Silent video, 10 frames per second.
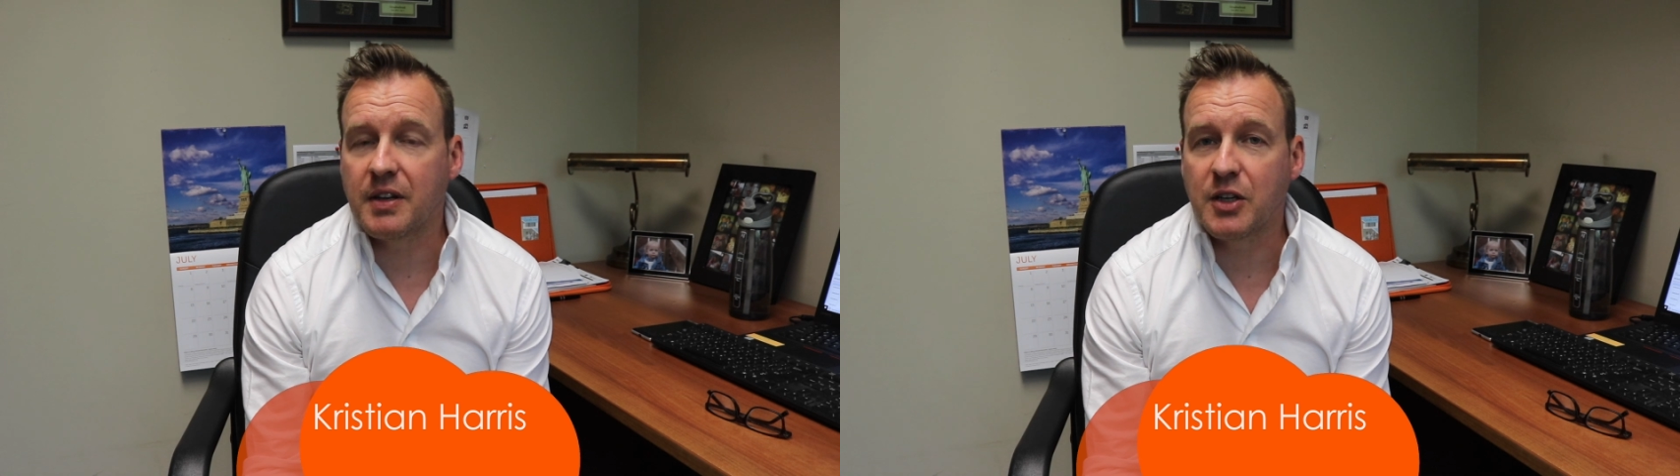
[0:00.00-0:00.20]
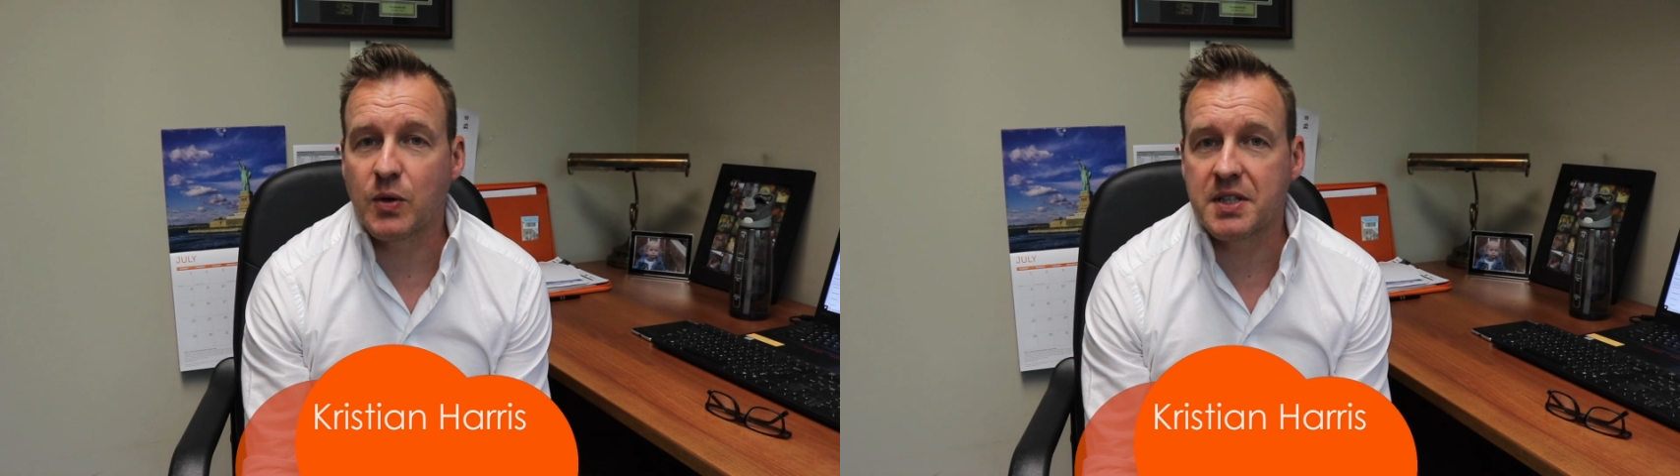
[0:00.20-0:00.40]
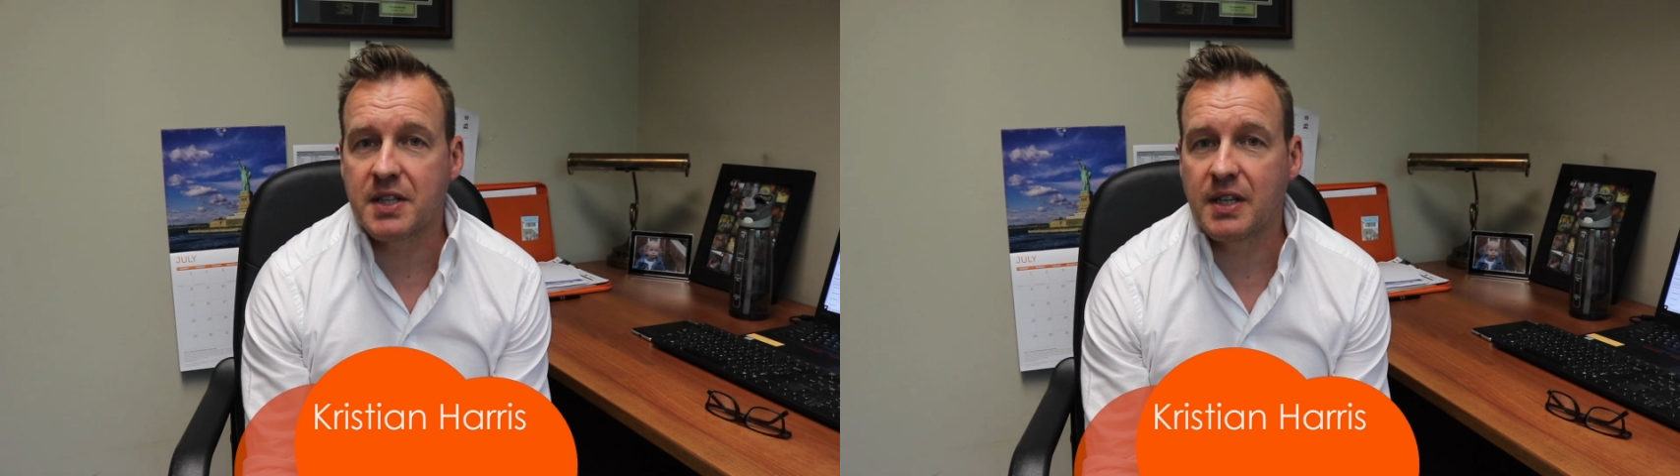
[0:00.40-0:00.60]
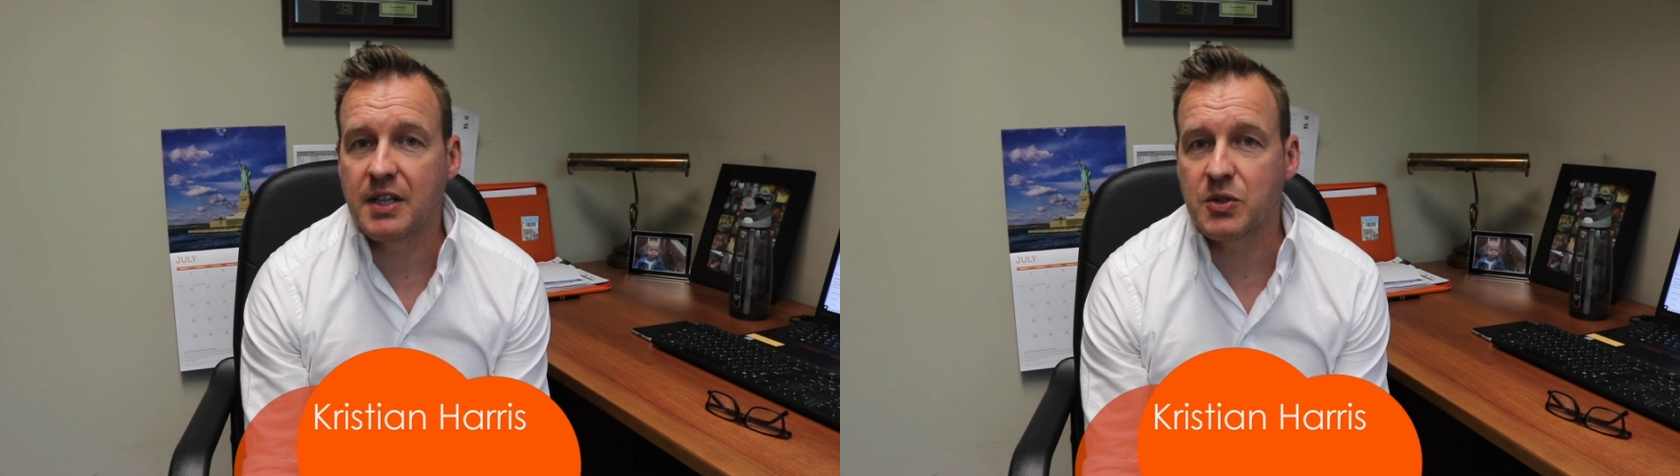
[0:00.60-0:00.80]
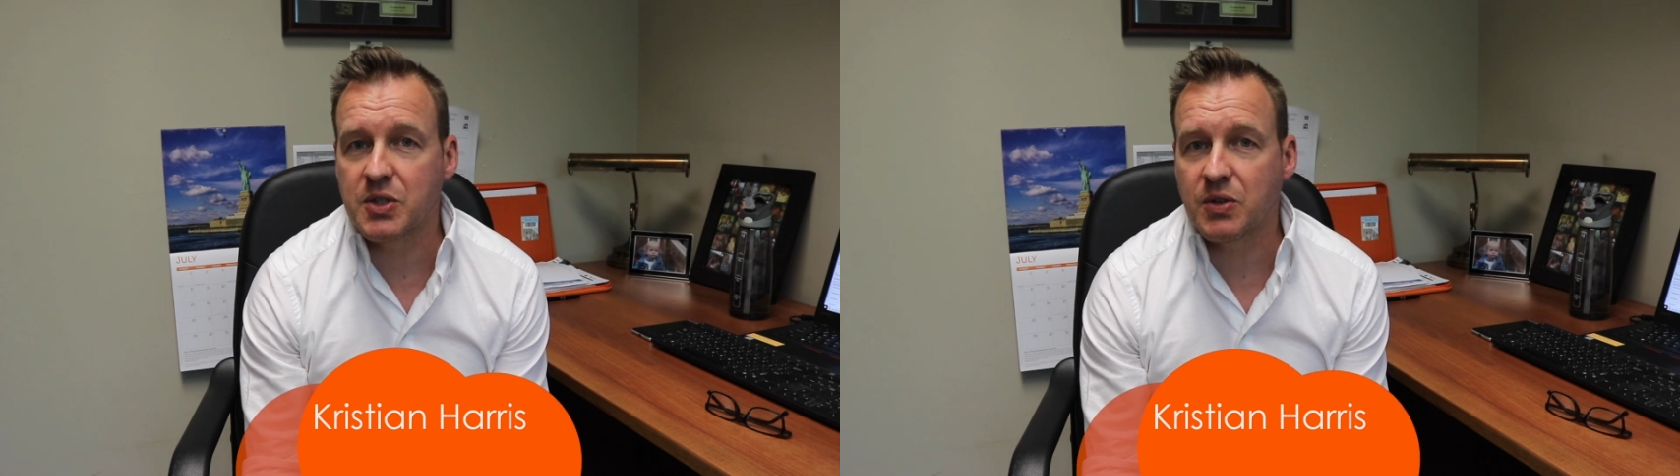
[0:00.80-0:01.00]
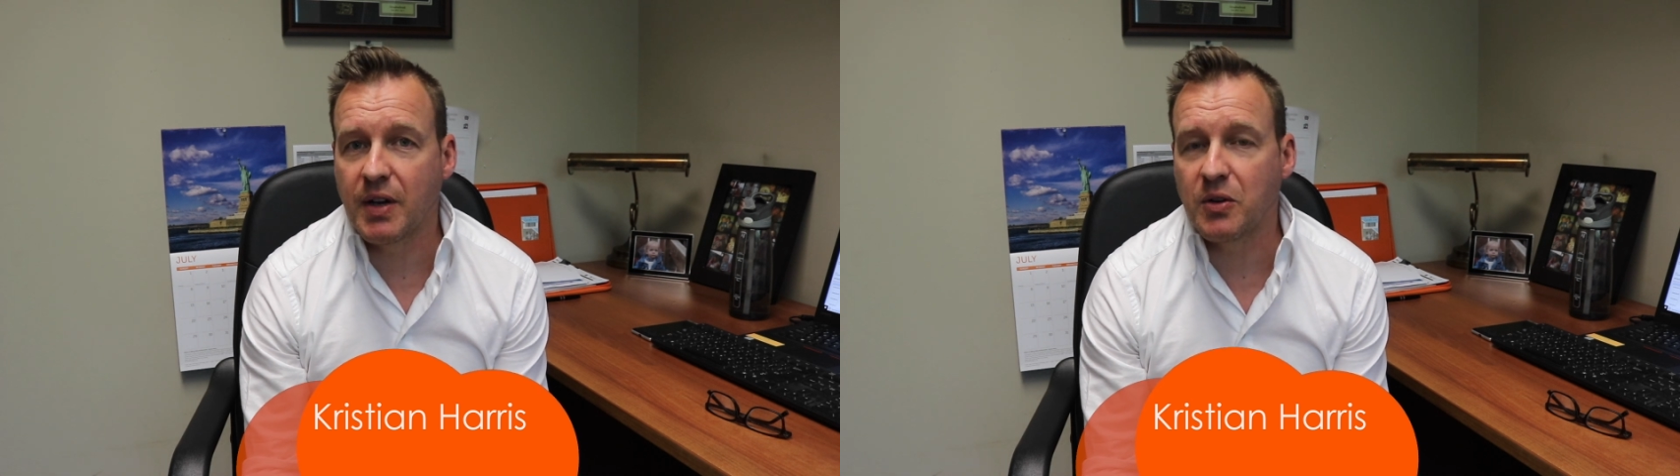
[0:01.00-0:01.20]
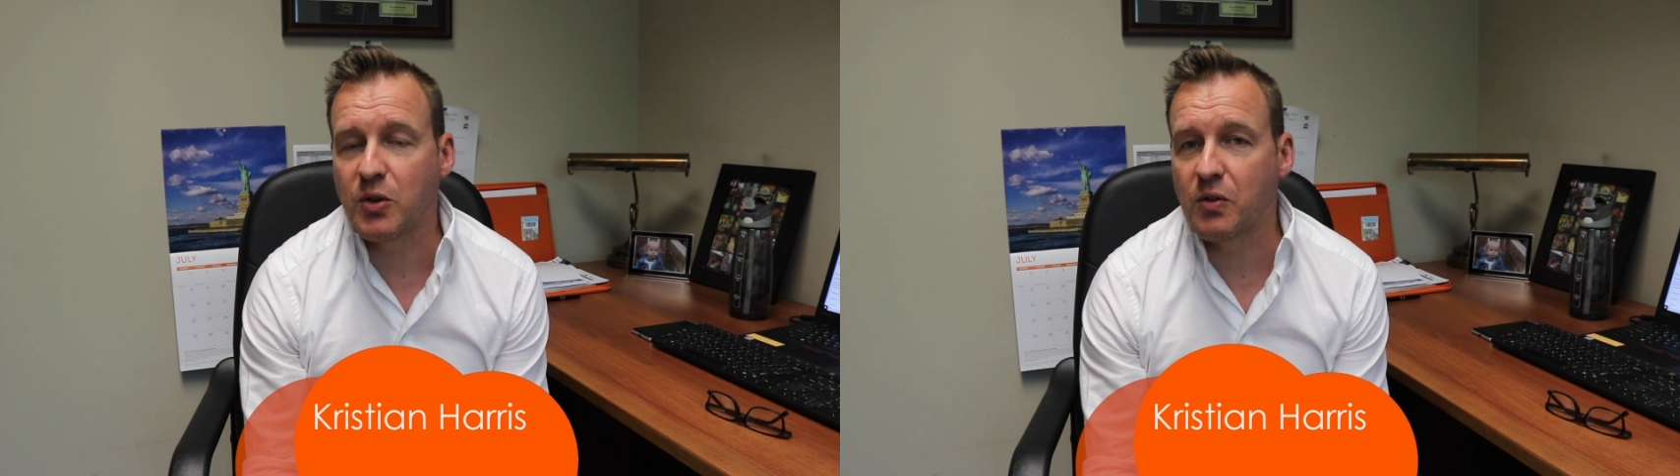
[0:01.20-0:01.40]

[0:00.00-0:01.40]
increased the interest rate or the